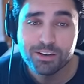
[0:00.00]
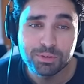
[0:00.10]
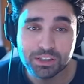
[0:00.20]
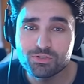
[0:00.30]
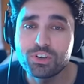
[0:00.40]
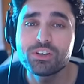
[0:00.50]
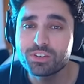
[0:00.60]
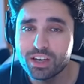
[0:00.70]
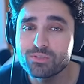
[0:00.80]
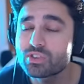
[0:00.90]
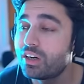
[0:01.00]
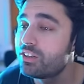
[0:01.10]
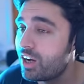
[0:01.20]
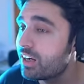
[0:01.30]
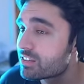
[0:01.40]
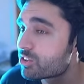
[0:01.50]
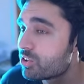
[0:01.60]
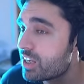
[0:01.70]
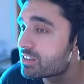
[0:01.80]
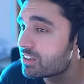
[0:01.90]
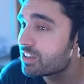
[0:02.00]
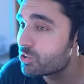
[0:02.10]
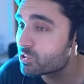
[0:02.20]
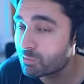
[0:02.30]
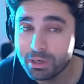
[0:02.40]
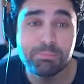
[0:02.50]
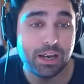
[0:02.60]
because video games are not as good as they used to be.